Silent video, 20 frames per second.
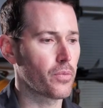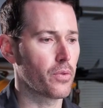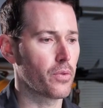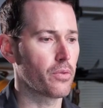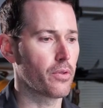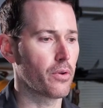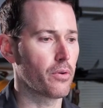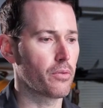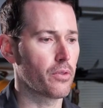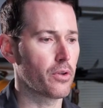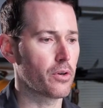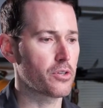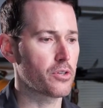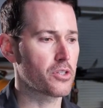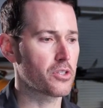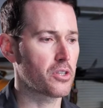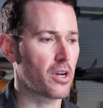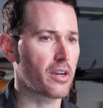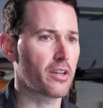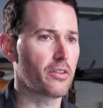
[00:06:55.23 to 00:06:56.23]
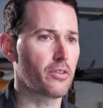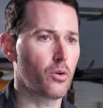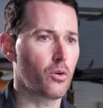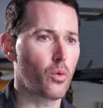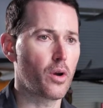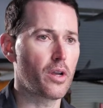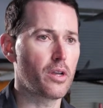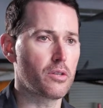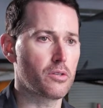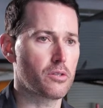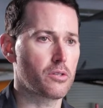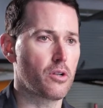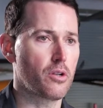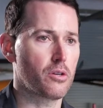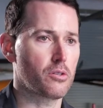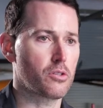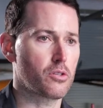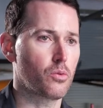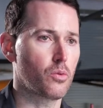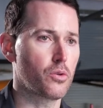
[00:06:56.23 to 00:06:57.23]
they're stuck in their ways,
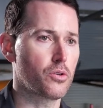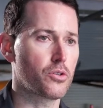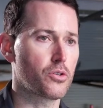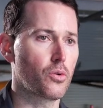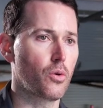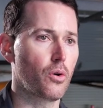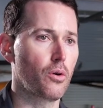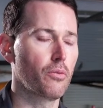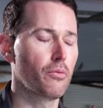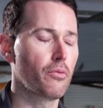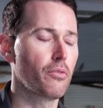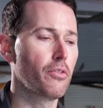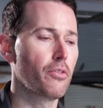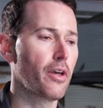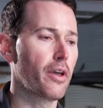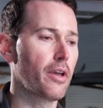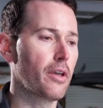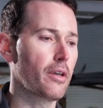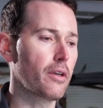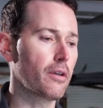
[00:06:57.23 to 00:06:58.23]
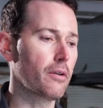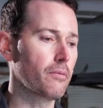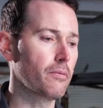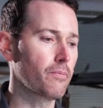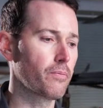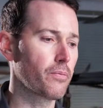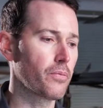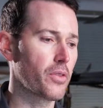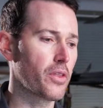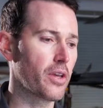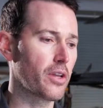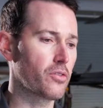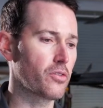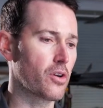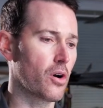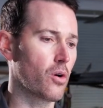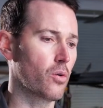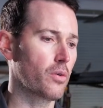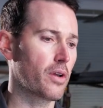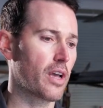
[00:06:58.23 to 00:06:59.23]
long story short. They
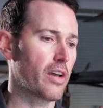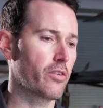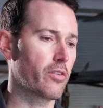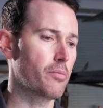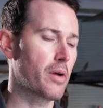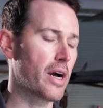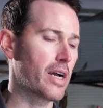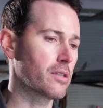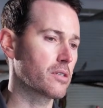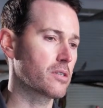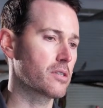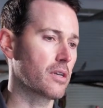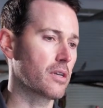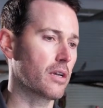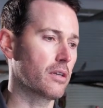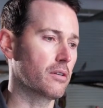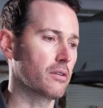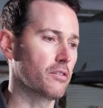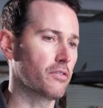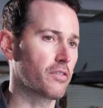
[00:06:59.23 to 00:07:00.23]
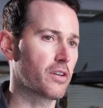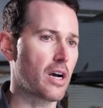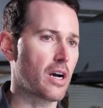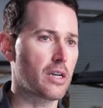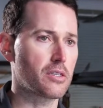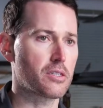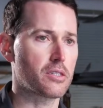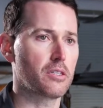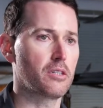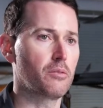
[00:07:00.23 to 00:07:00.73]
don't have a mindset of constant